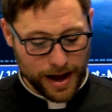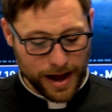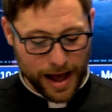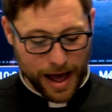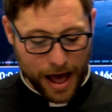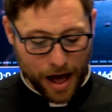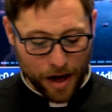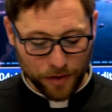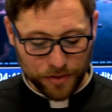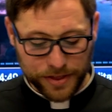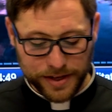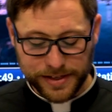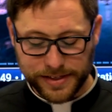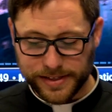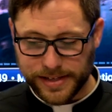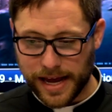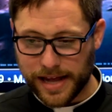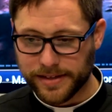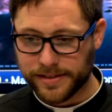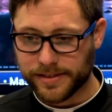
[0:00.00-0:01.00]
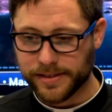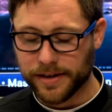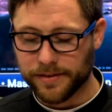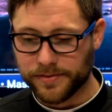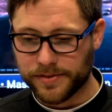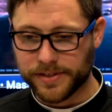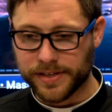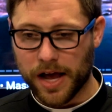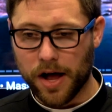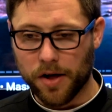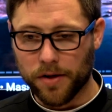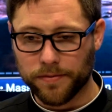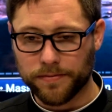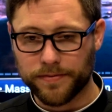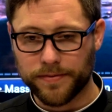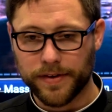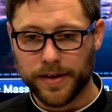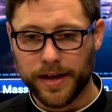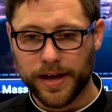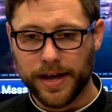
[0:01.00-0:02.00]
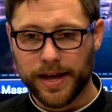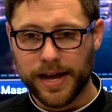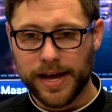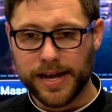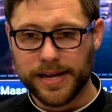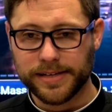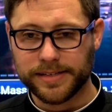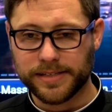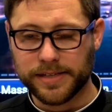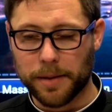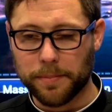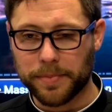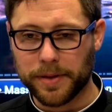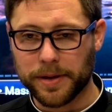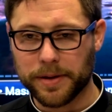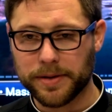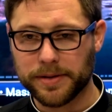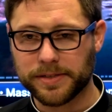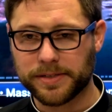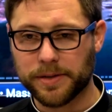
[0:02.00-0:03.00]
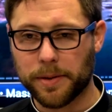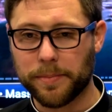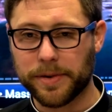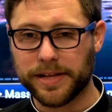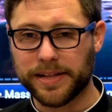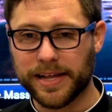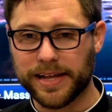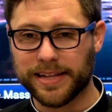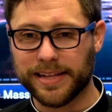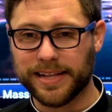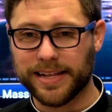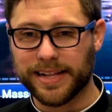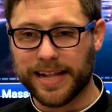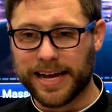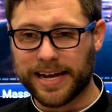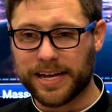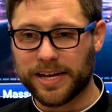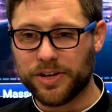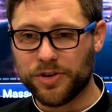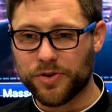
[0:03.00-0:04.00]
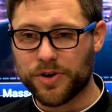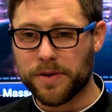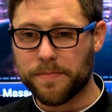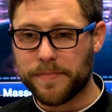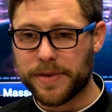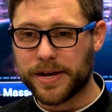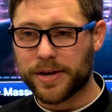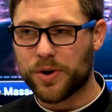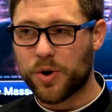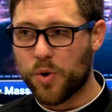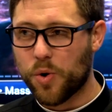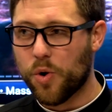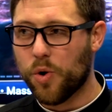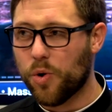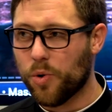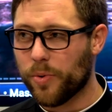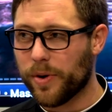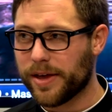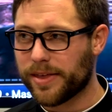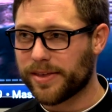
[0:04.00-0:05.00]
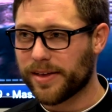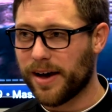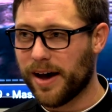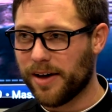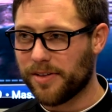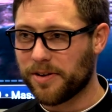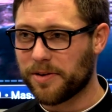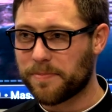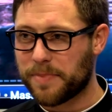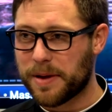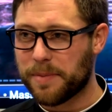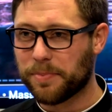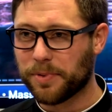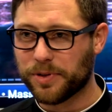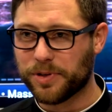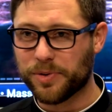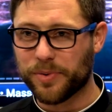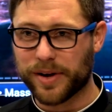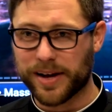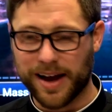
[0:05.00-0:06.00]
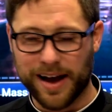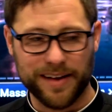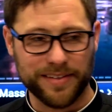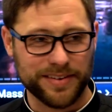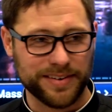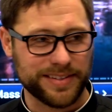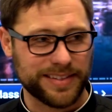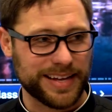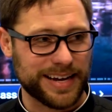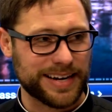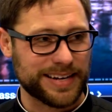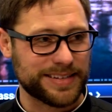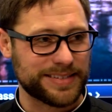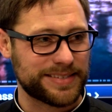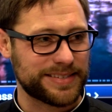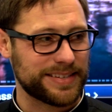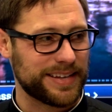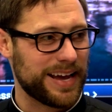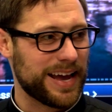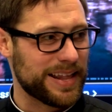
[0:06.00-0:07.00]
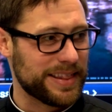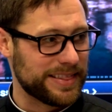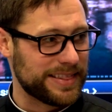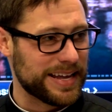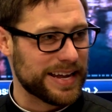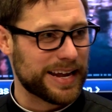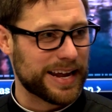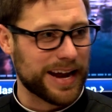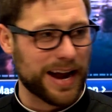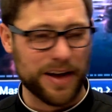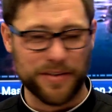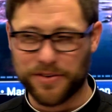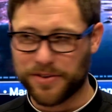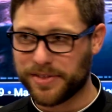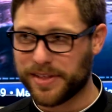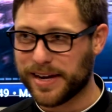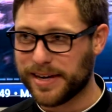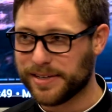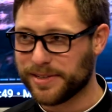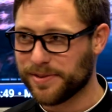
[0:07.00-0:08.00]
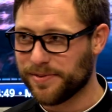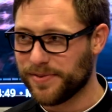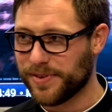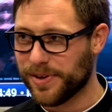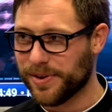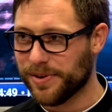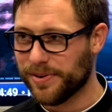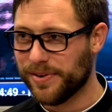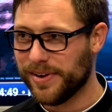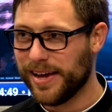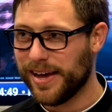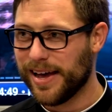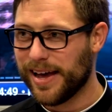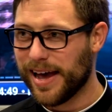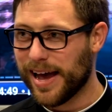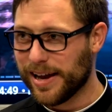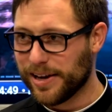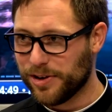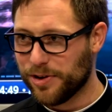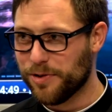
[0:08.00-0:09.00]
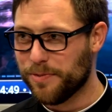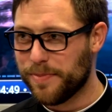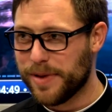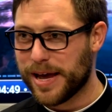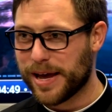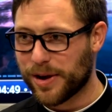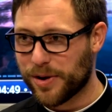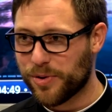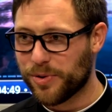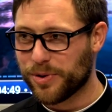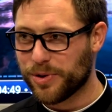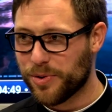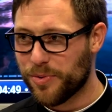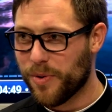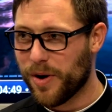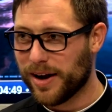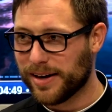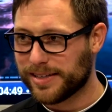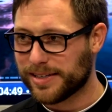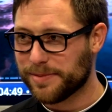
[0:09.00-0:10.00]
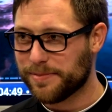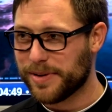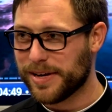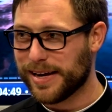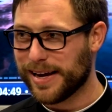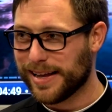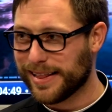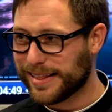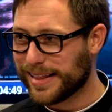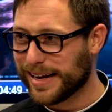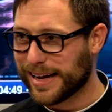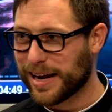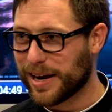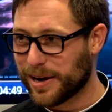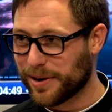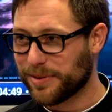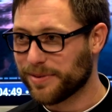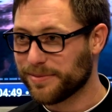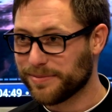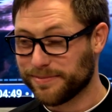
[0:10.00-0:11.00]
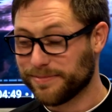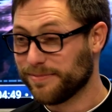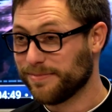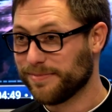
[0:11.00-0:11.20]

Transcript: a healthy sense of self is something, somebody that like you can be cool with other people doing other things and thinking other things of you and you being who you want to be and thinking